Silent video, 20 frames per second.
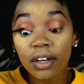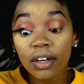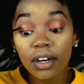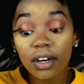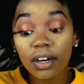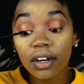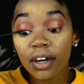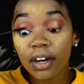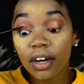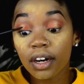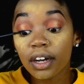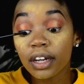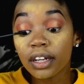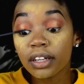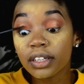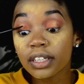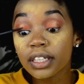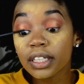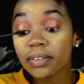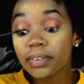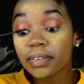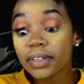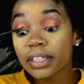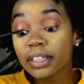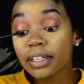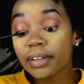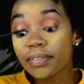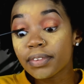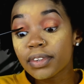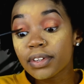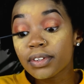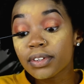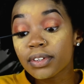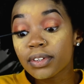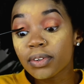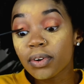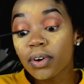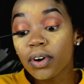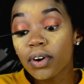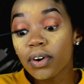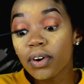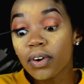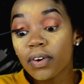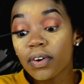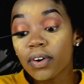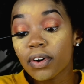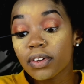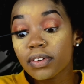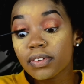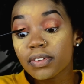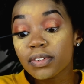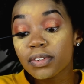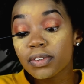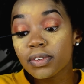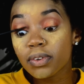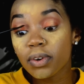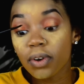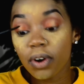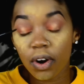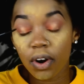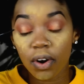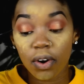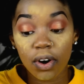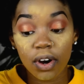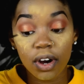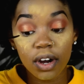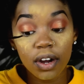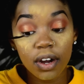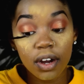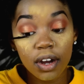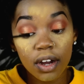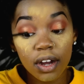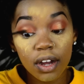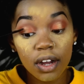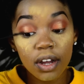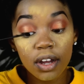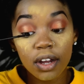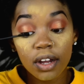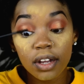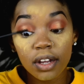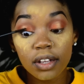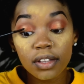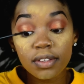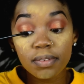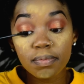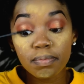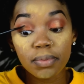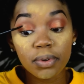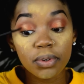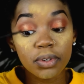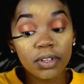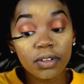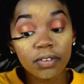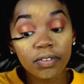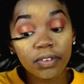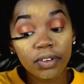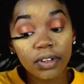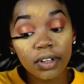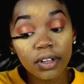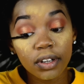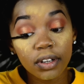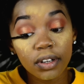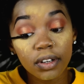oh, it just makes them so long. It's beautiful.